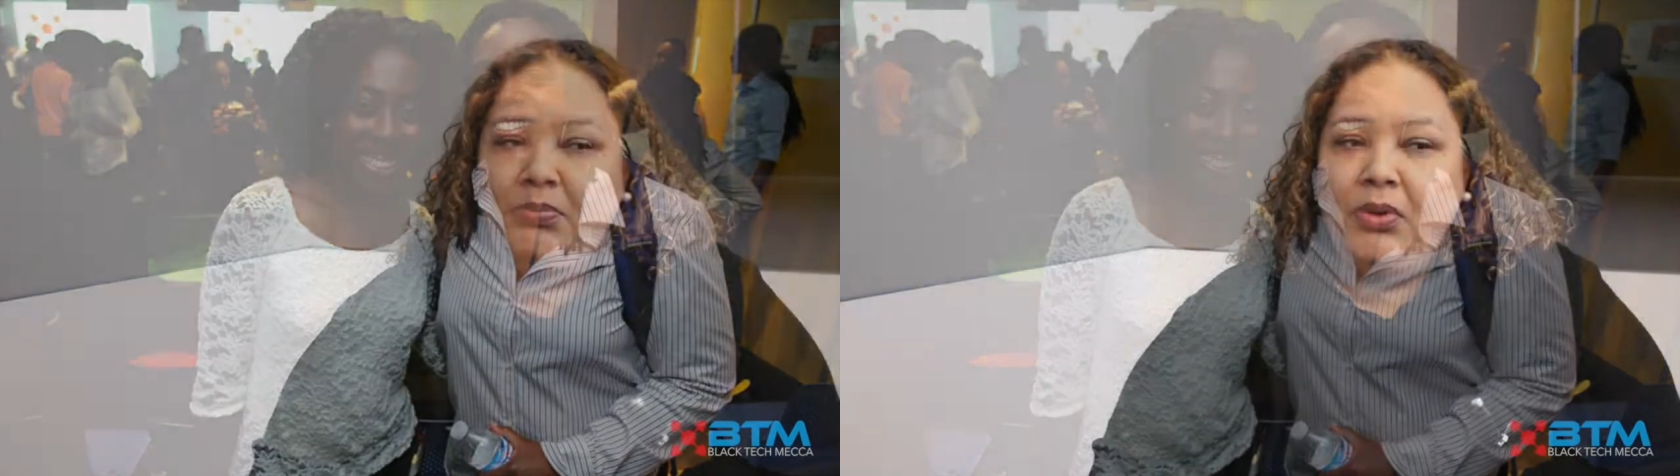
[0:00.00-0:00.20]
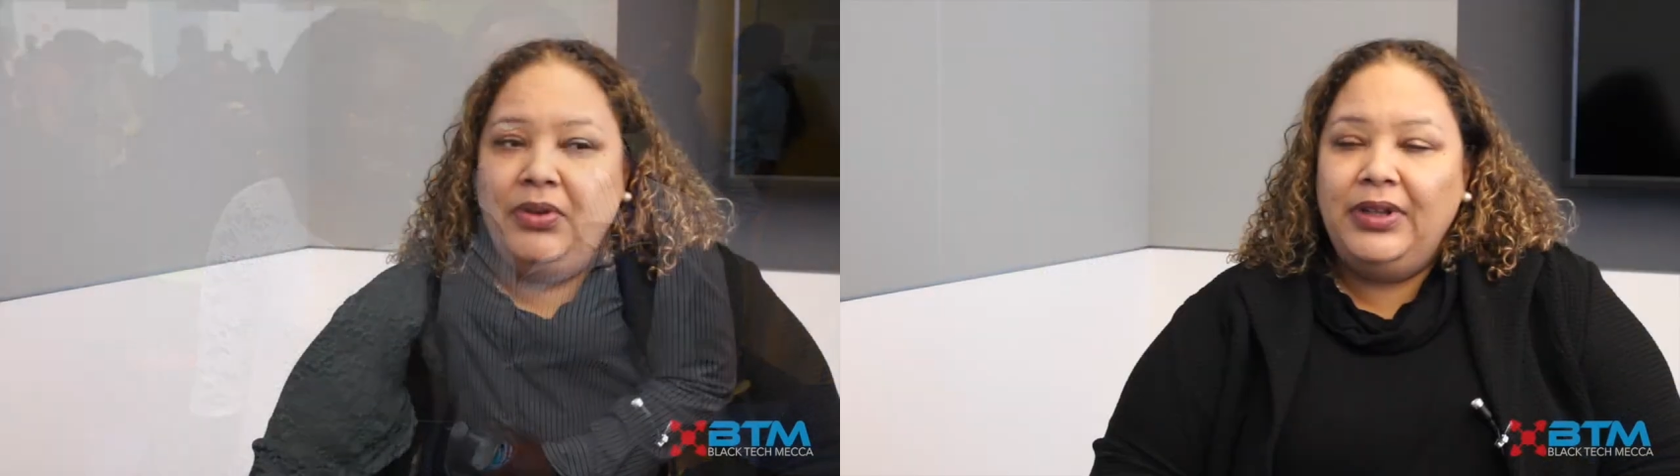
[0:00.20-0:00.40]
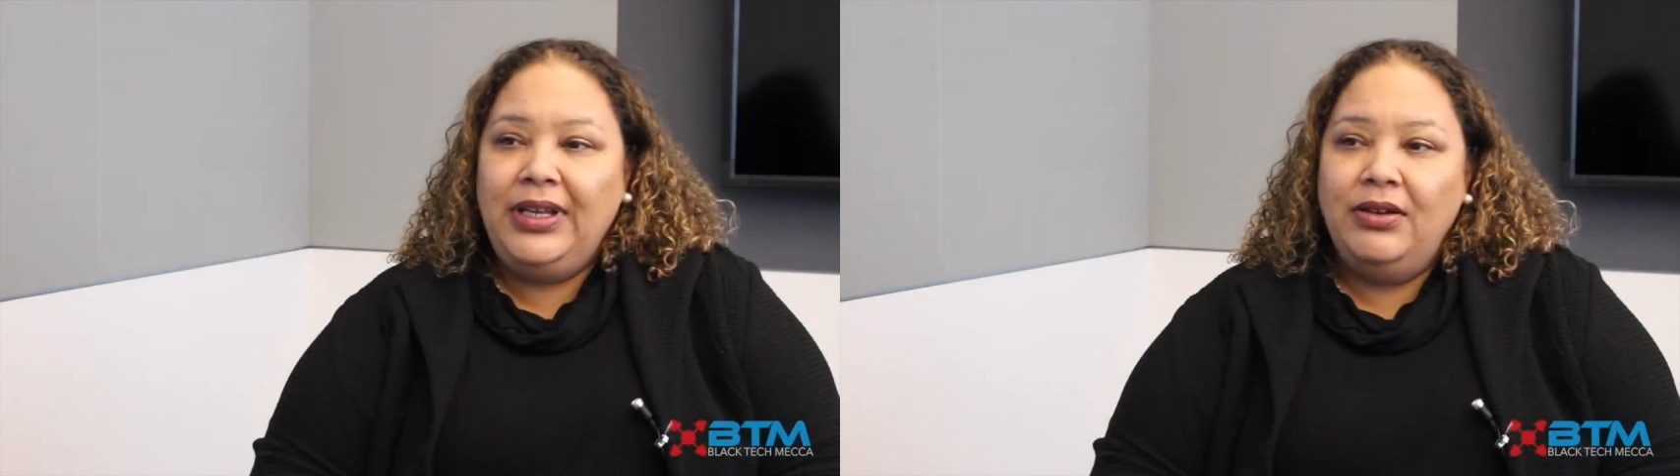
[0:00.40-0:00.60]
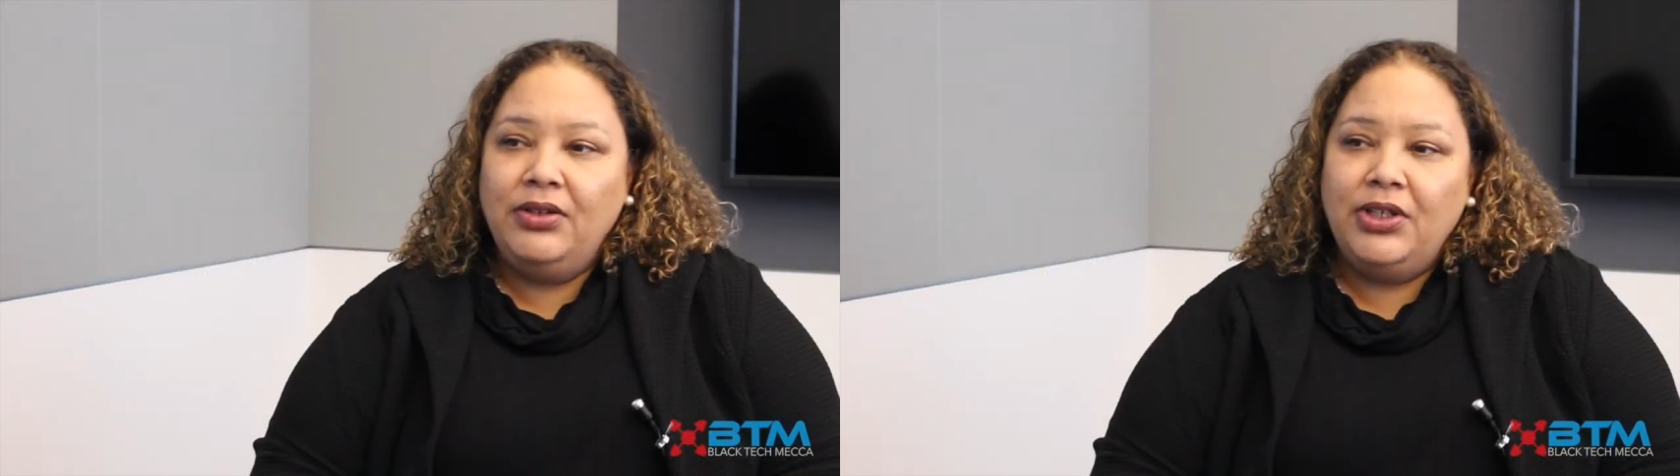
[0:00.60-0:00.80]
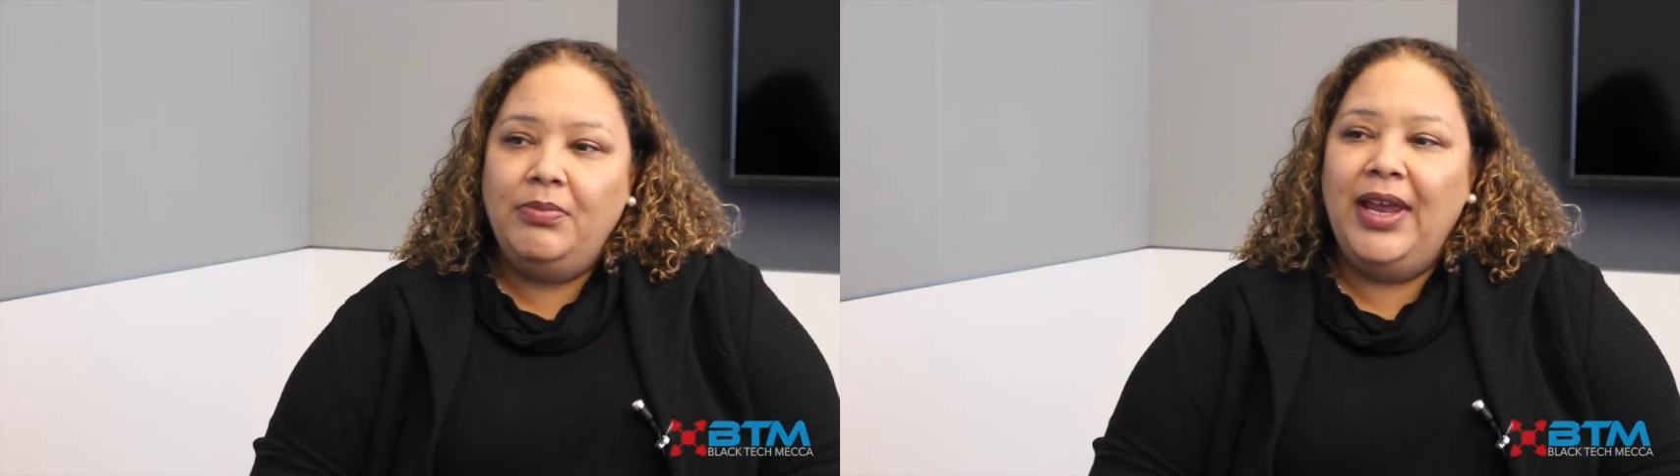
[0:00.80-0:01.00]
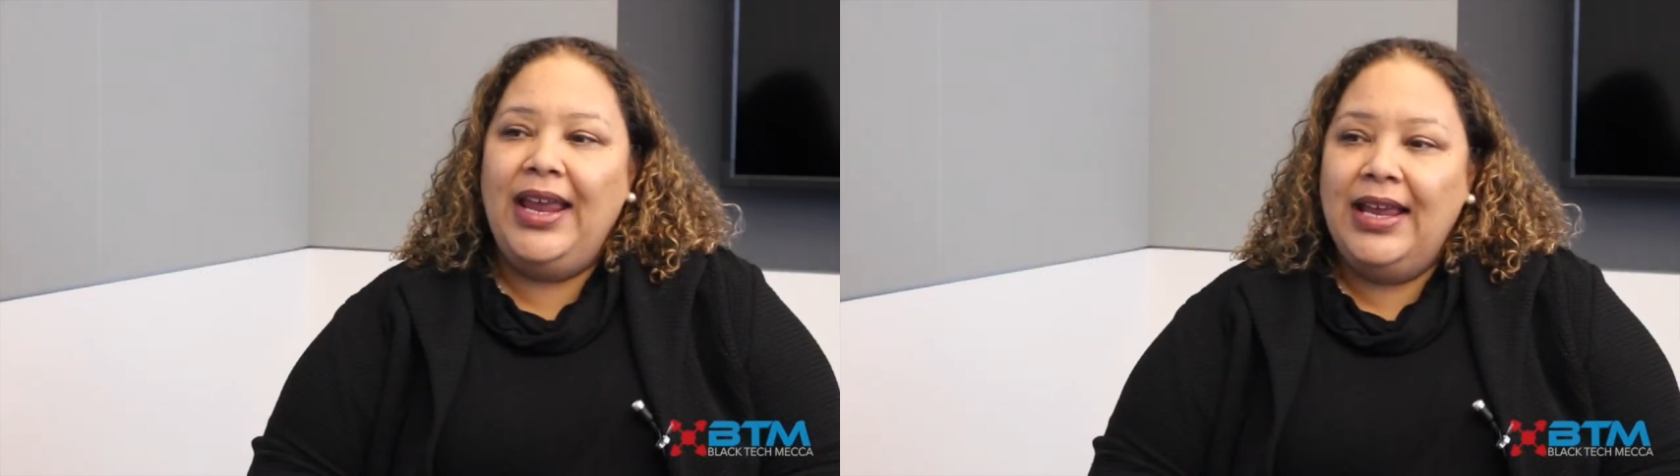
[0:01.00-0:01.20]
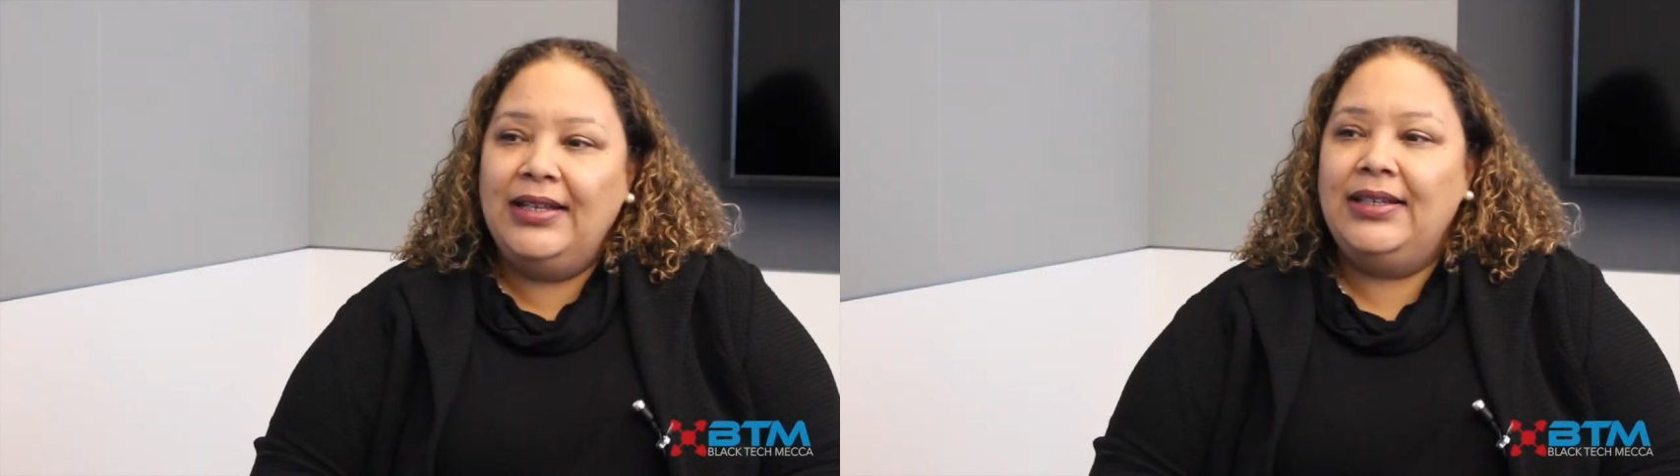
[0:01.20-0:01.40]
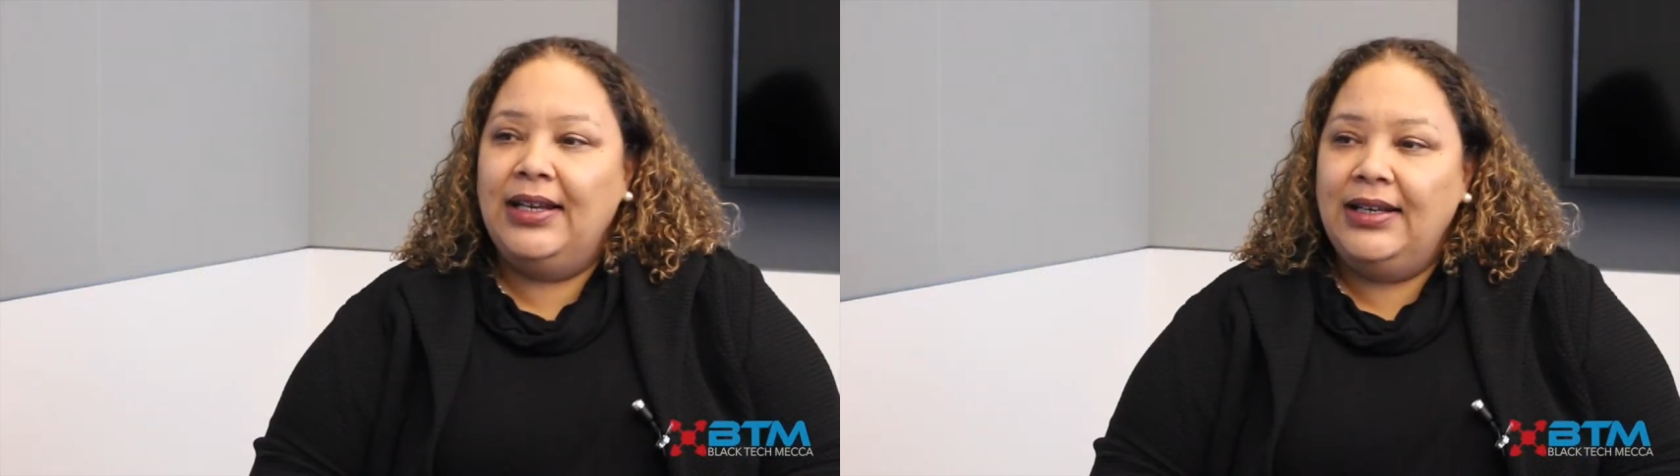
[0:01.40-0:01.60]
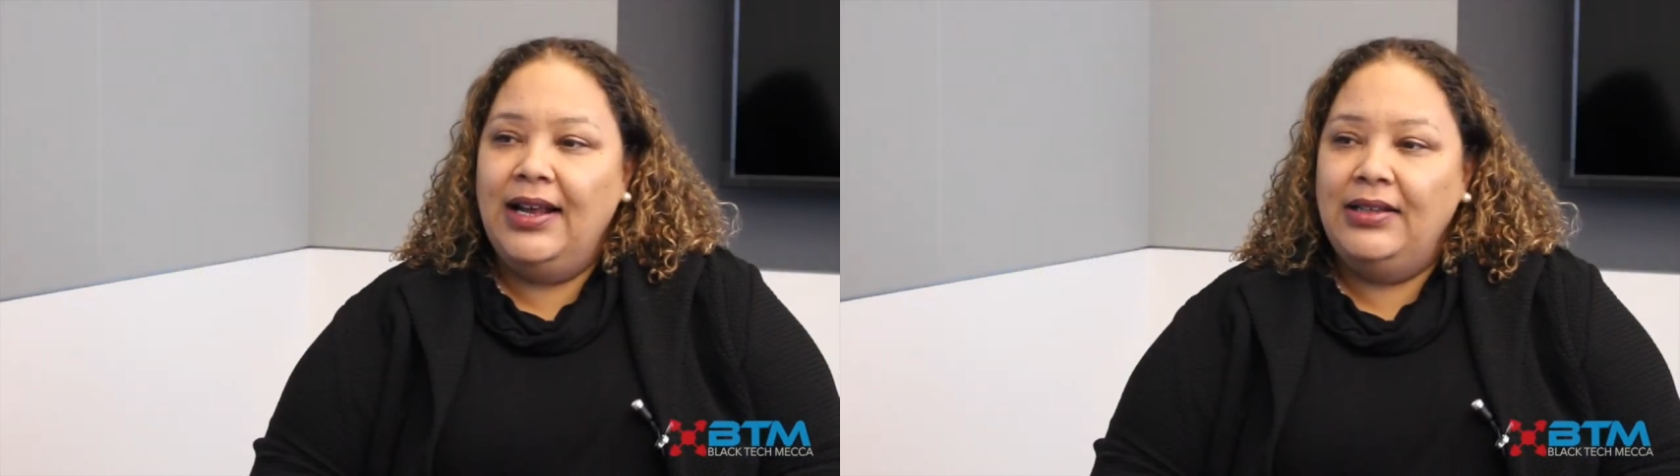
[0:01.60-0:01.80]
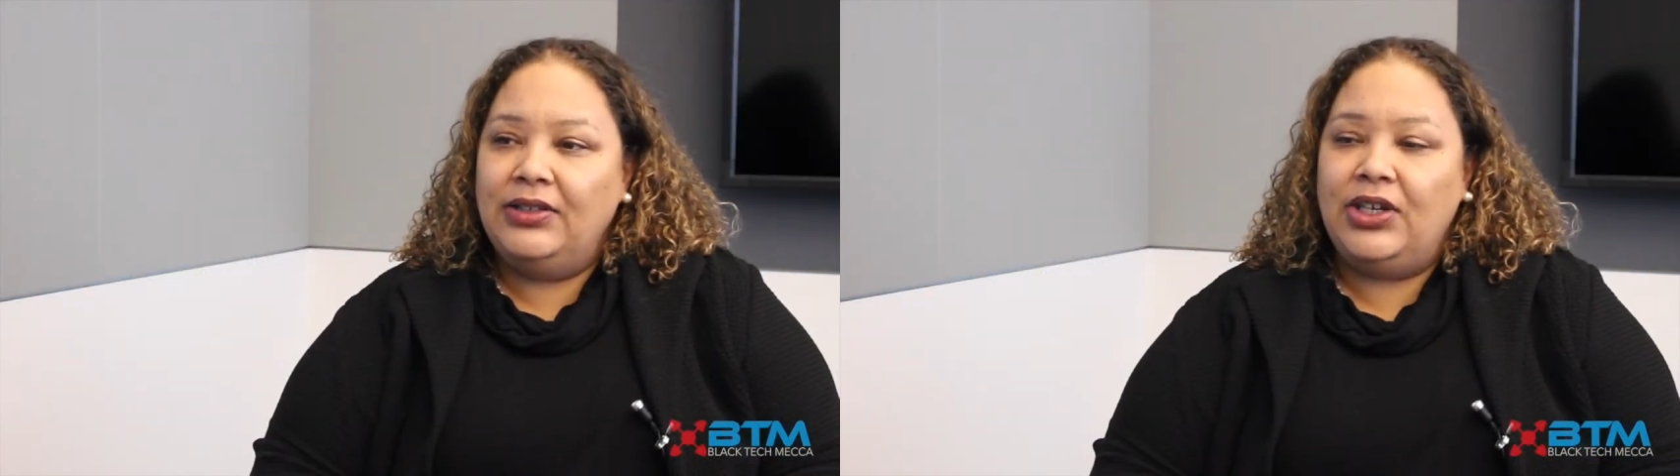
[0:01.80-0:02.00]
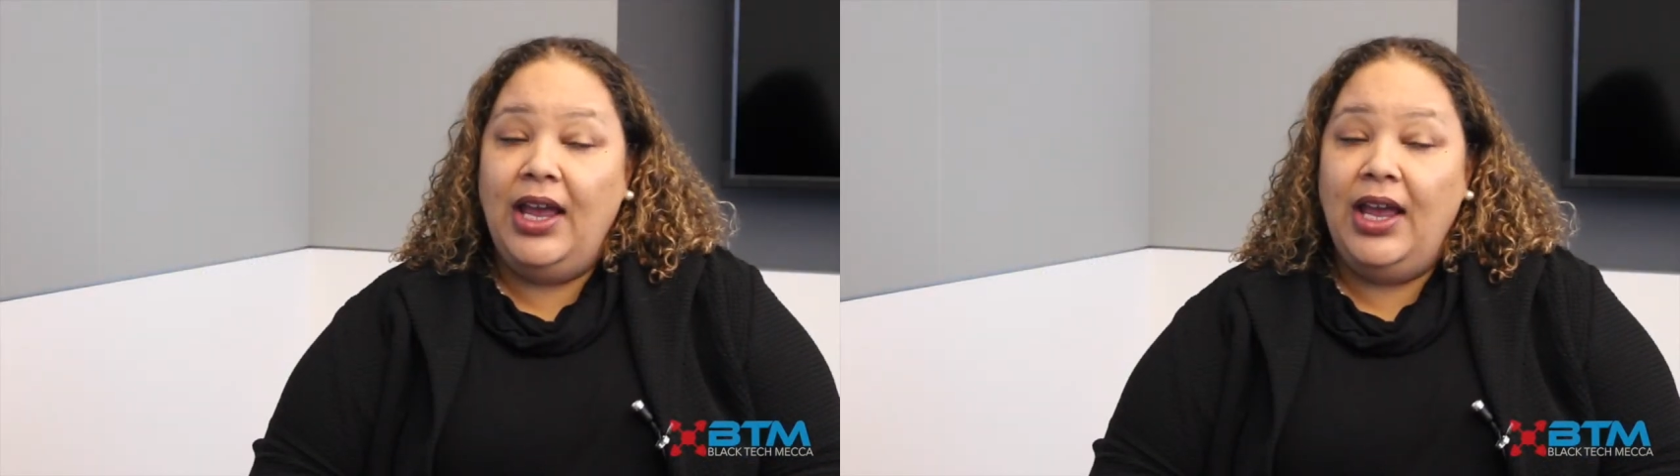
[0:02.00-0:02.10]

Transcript: both leadership and technology.